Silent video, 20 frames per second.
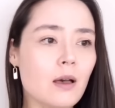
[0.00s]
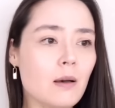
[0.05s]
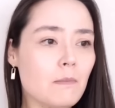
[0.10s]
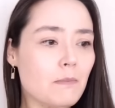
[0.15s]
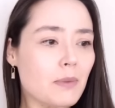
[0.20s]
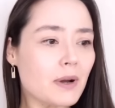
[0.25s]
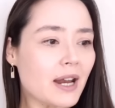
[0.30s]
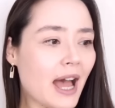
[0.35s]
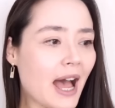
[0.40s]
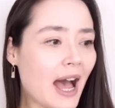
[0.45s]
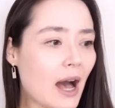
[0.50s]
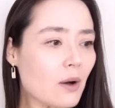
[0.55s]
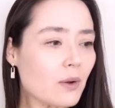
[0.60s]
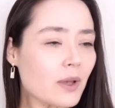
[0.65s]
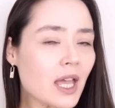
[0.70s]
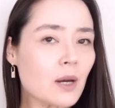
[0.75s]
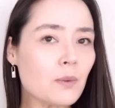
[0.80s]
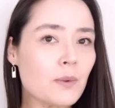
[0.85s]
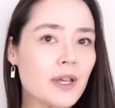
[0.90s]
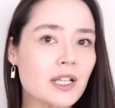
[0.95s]
But how
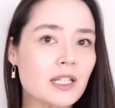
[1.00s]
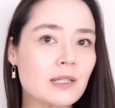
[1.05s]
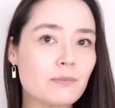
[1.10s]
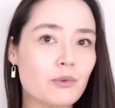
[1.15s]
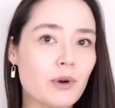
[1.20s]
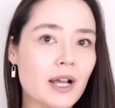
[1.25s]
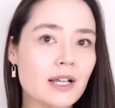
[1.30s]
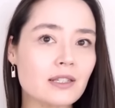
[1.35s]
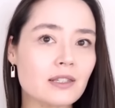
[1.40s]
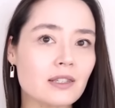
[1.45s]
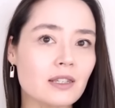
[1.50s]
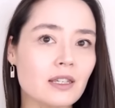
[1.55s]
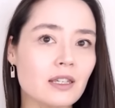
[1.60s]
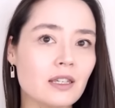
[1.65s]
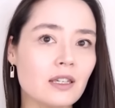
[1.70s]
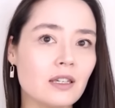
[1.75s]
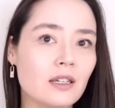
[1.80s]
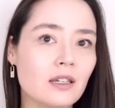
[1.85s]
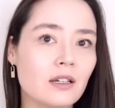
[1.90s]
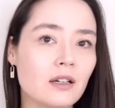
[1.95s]
can we express
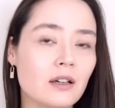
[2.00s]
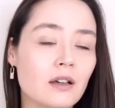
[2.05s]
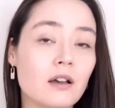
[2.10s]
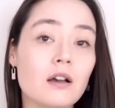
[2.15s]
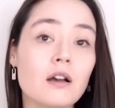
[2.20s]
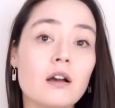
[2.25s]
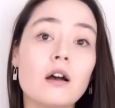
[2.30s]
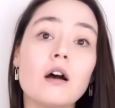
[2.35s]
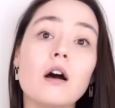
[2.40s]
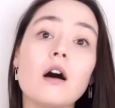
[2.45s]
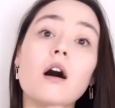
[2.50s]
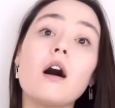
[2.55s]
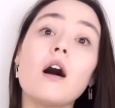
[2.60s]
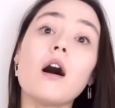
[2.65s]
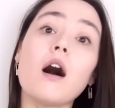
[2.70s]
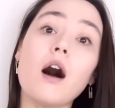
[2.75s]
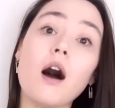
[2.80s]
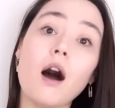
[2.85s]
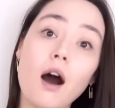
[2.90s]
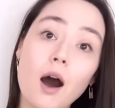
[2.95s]
the
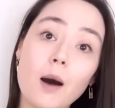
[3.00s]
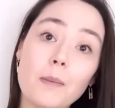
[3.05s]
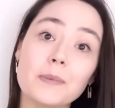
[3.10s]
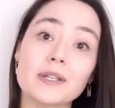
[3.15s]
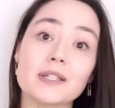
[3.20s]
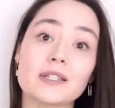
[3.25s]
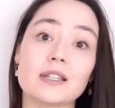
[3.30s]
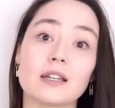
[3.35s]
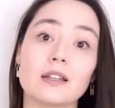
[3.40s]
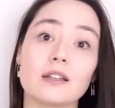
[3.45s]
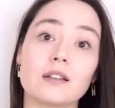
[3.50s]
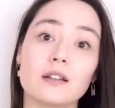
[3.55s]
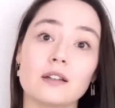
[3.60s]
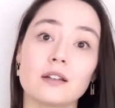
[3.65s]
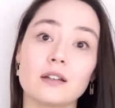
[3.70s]
opposite?